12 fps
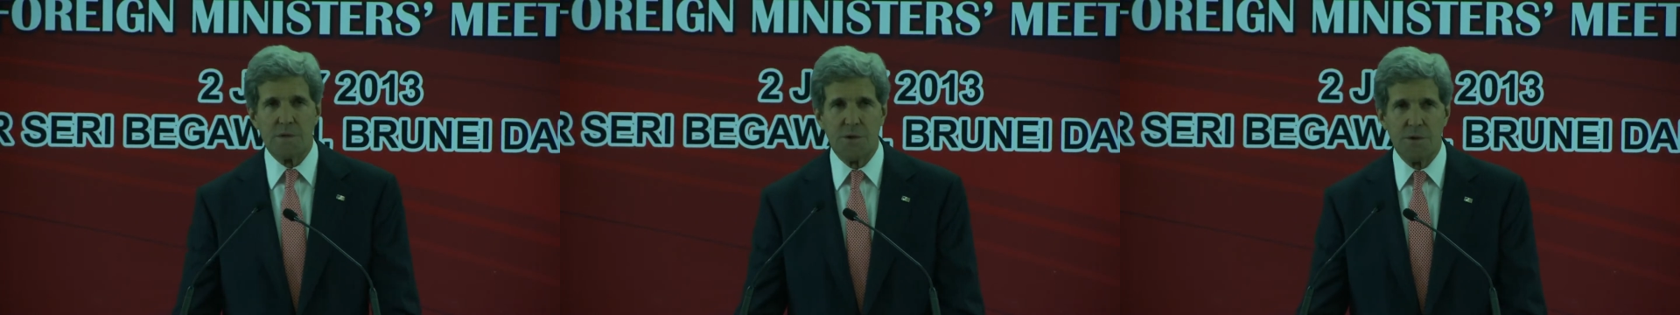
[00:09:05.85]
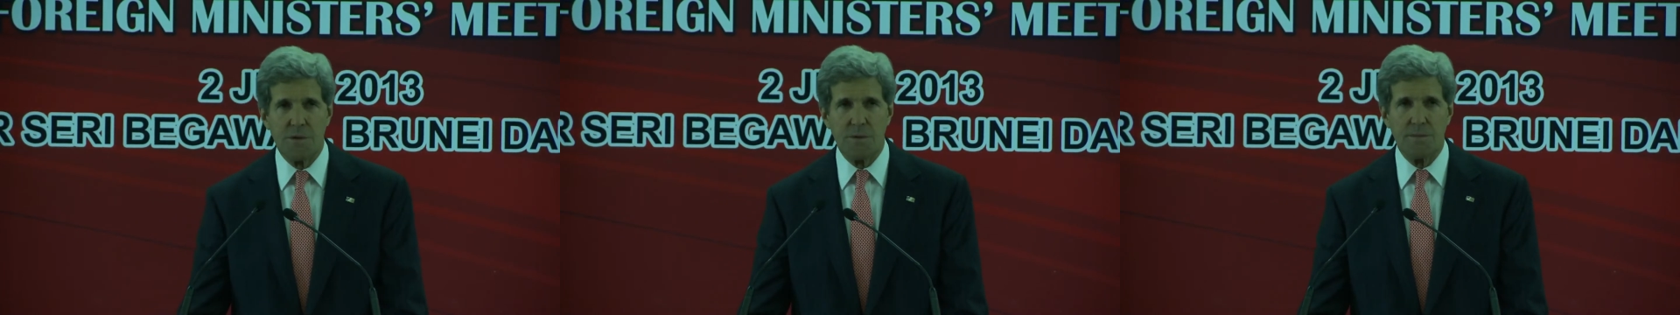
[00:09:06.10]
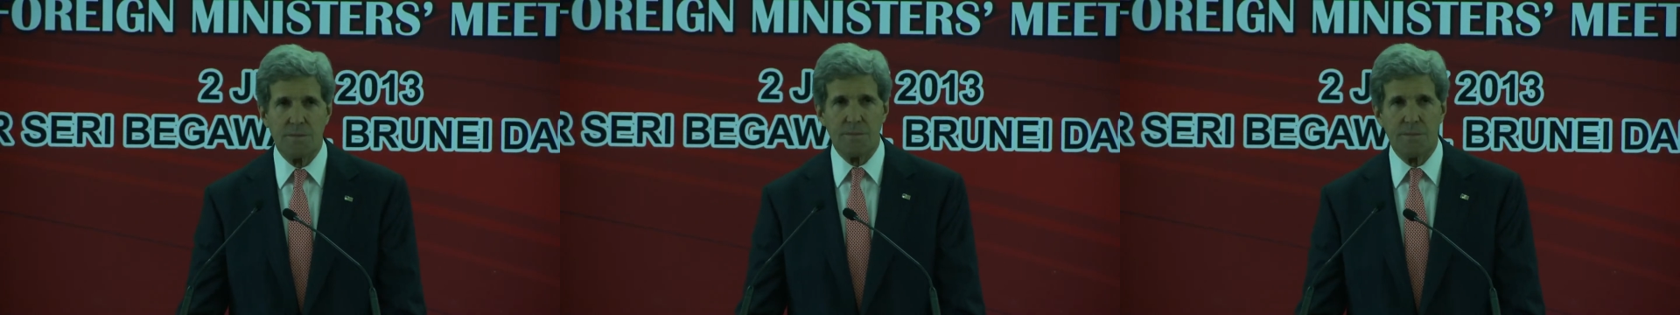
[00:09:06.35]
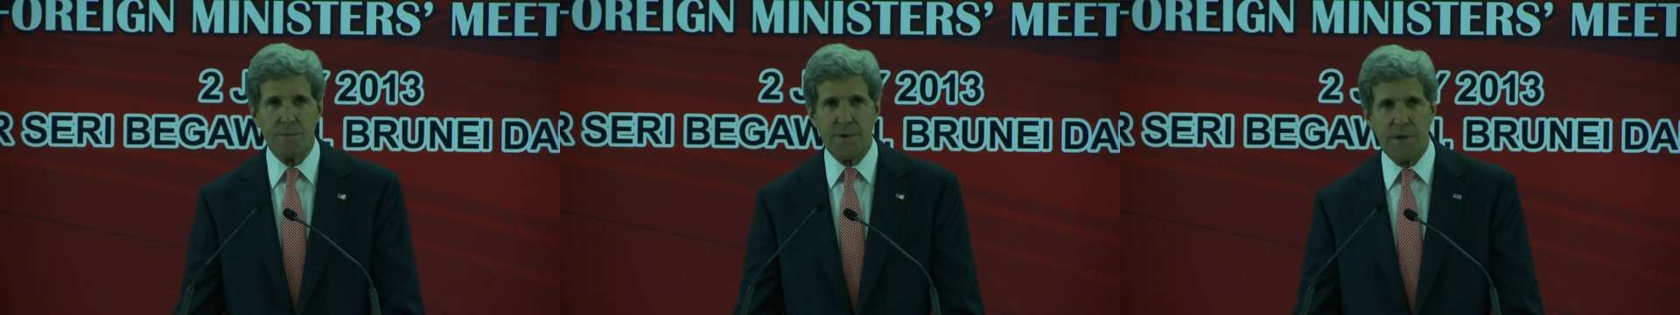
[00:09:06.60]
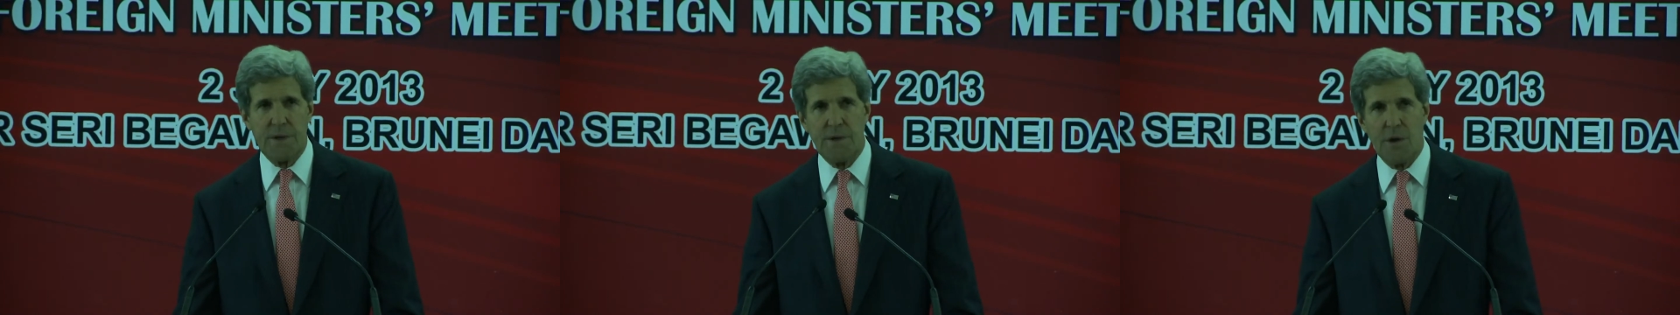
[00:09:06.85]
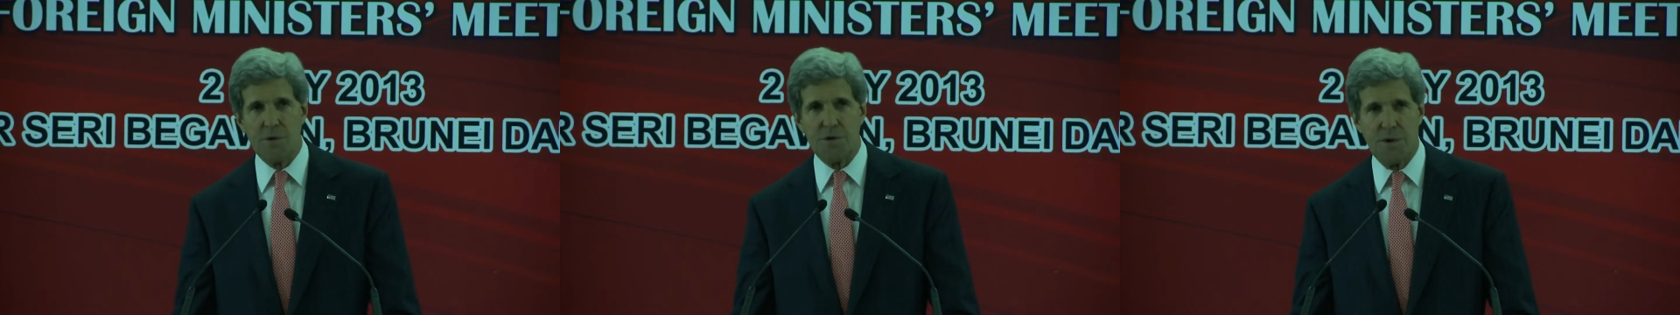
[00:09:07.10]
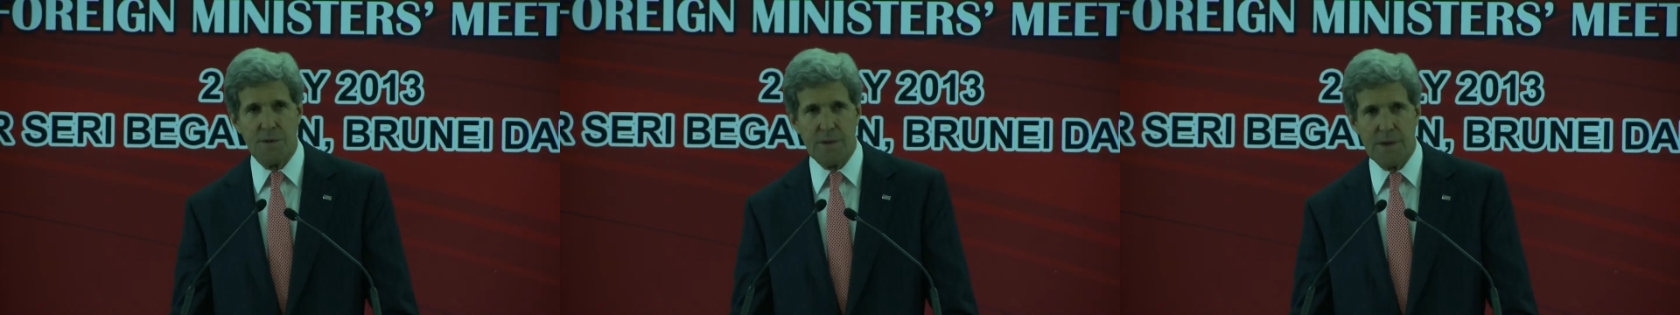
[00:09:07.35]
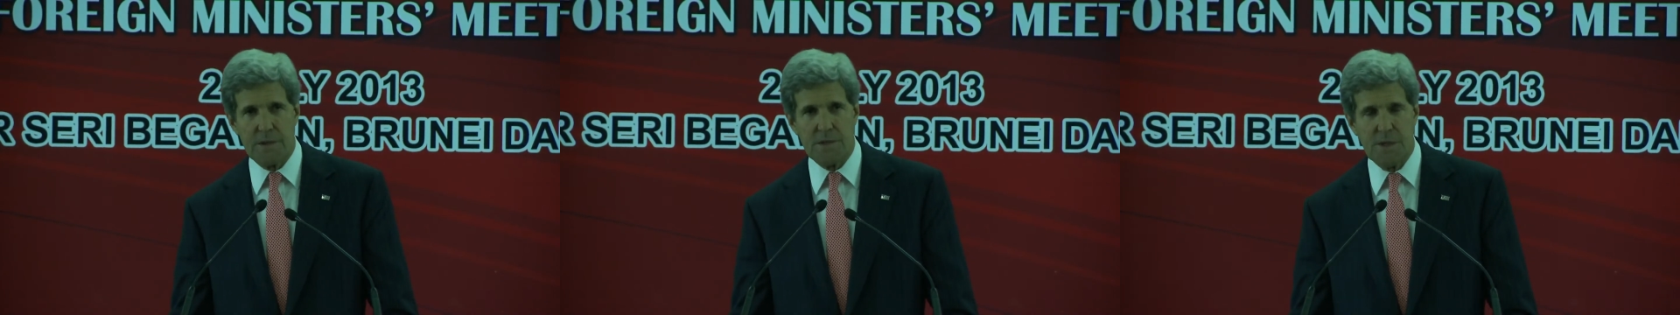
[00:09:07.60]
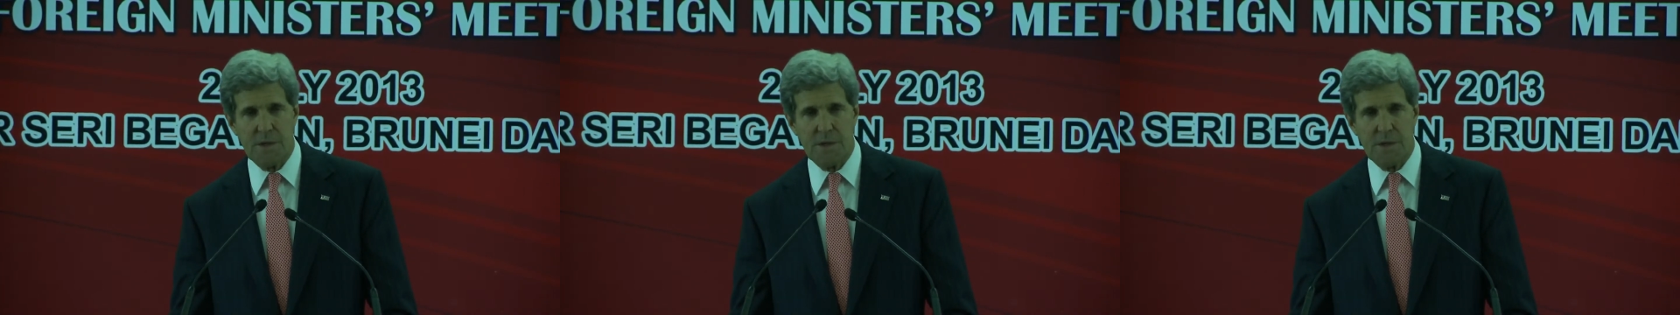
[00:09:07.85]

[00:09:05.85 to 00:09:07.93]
to the notion that